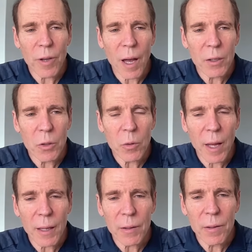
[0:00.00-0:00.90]
I knew
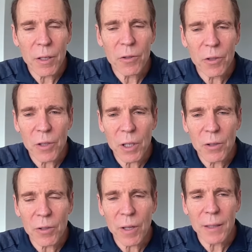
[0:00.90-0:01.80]
that these
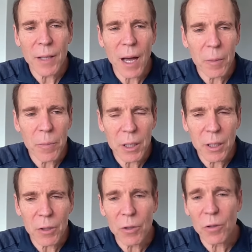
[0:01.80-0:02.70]
diseases like
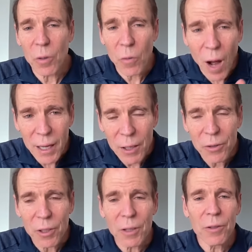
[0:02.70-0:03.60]
diabetes and
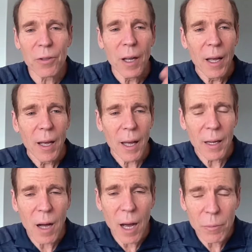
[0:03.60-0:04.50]
psoriasis
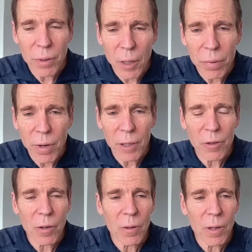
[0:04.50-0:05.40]
and high blood
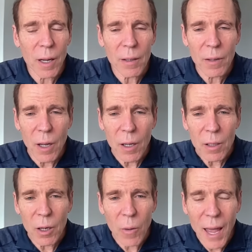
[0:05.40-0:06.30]
pressure and
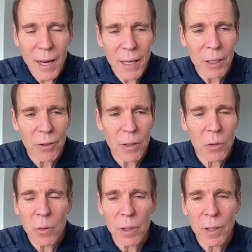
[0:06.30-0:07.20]
you know headaches, I
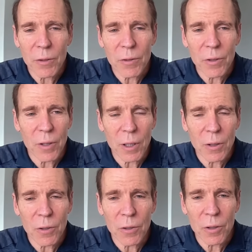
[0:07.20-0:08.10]
knew that these
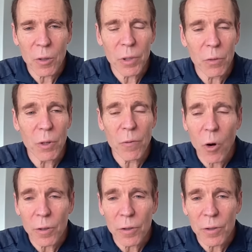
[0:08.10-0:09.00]
diseases could be
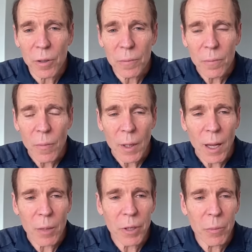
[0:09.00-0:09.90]
reversed
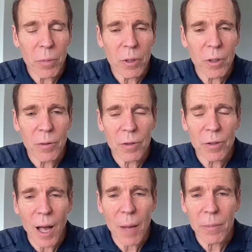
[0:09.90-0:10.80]
and people could
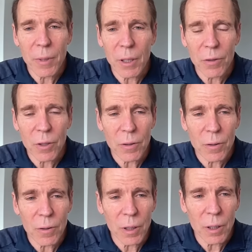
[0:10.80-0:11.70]
stop these can
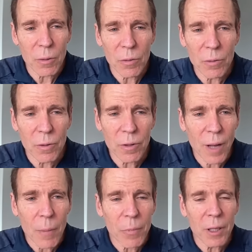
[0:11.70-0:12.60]
the
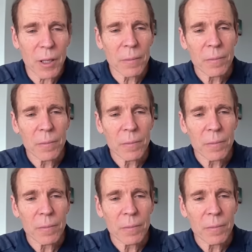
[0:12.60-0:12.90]
stop the